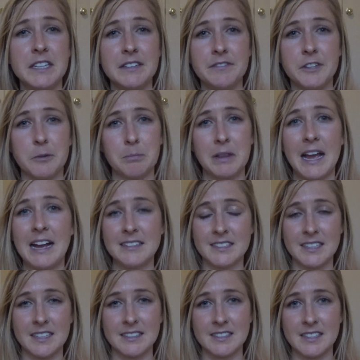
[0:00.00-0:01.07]
if your
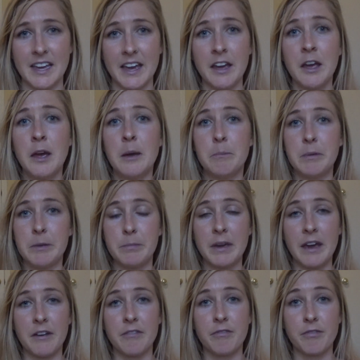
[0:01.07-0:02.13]
plastics say
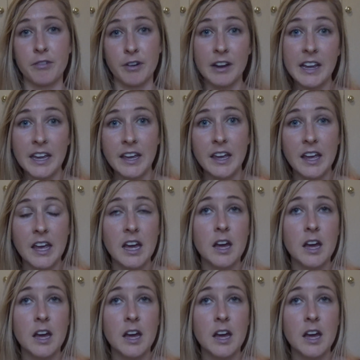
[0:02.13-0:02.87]
BPA free,